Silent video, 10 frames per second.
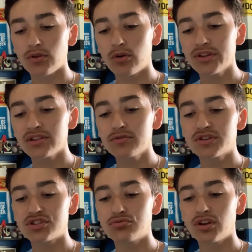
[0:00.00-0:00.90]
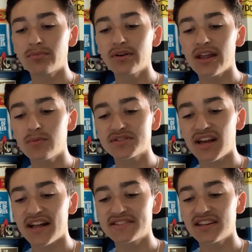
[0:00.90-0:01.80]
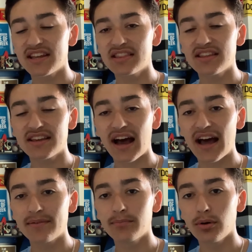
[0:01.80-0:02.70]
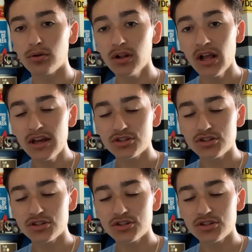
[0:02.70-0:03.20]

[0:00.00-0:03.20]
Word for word: only losing to number 8 Wisconsin in the Cotton Bowl.